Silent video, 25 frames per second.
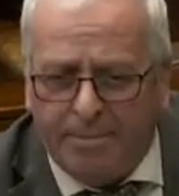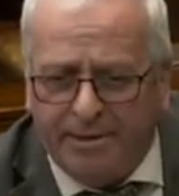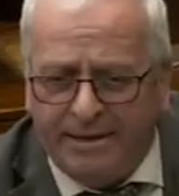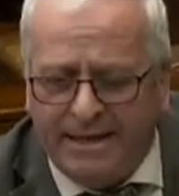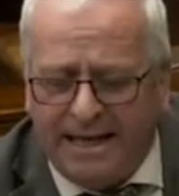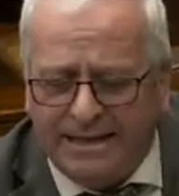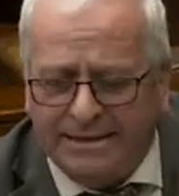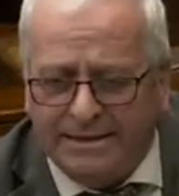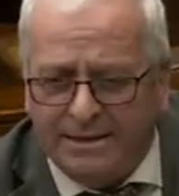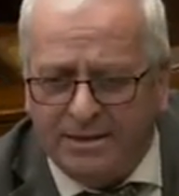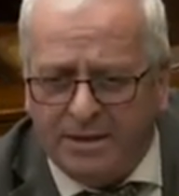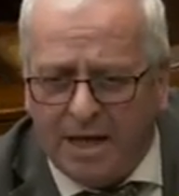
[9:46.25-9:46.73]

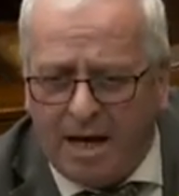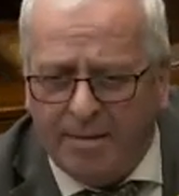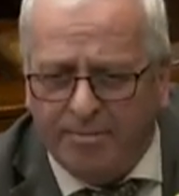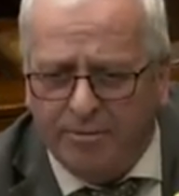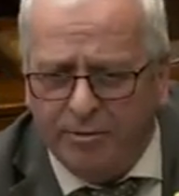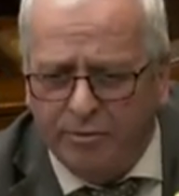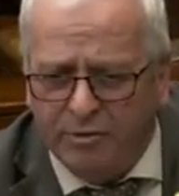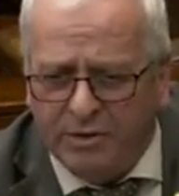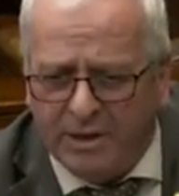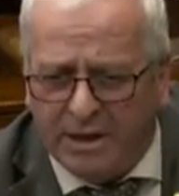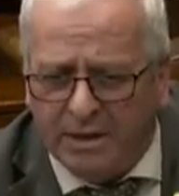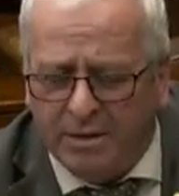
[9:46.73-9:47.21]
tax on top
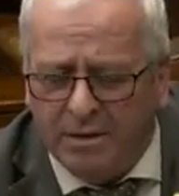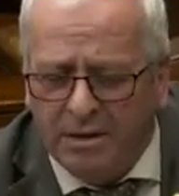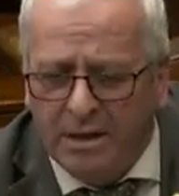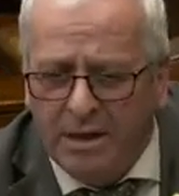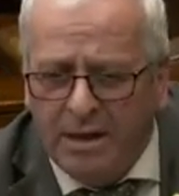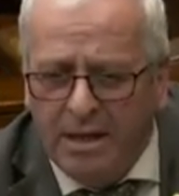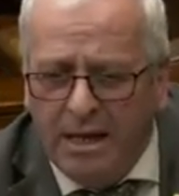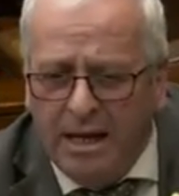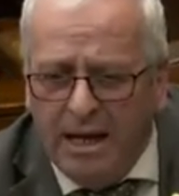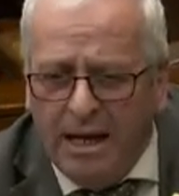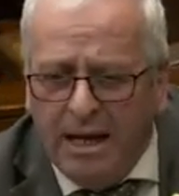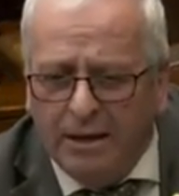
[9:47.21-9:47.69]
of it then.
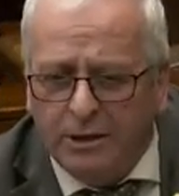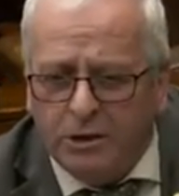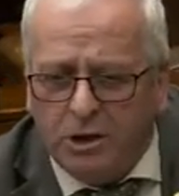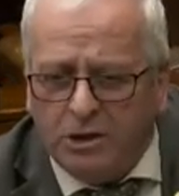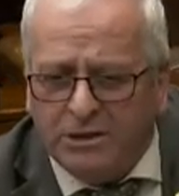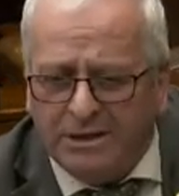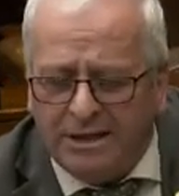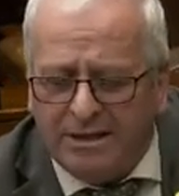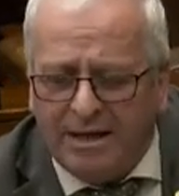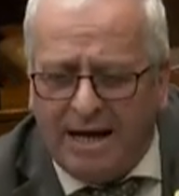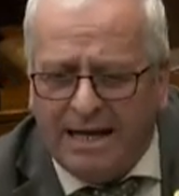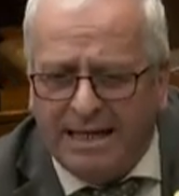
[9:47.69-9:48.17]
Such
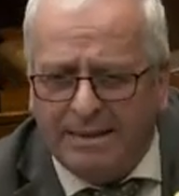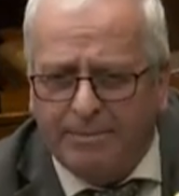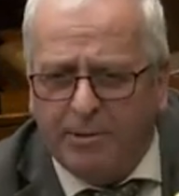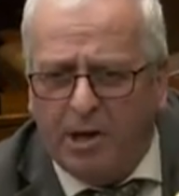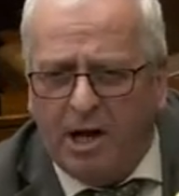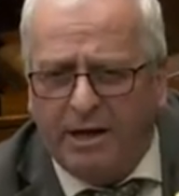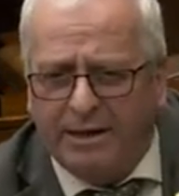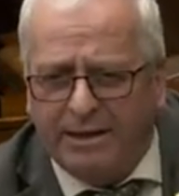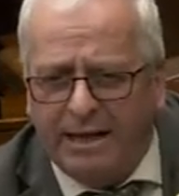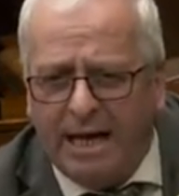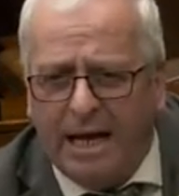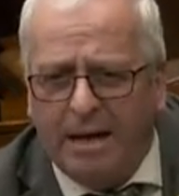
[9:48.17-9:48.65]
a time to put
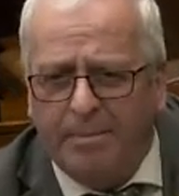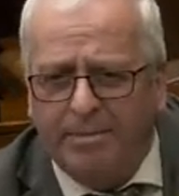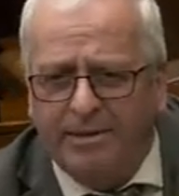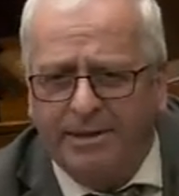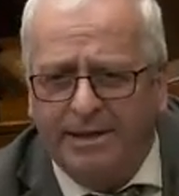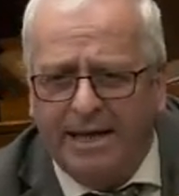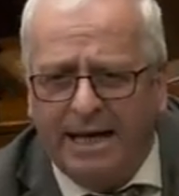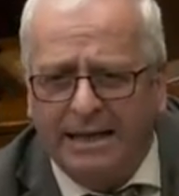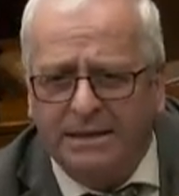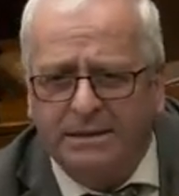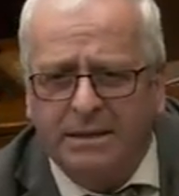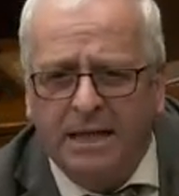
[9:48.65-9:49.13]
on carbon tax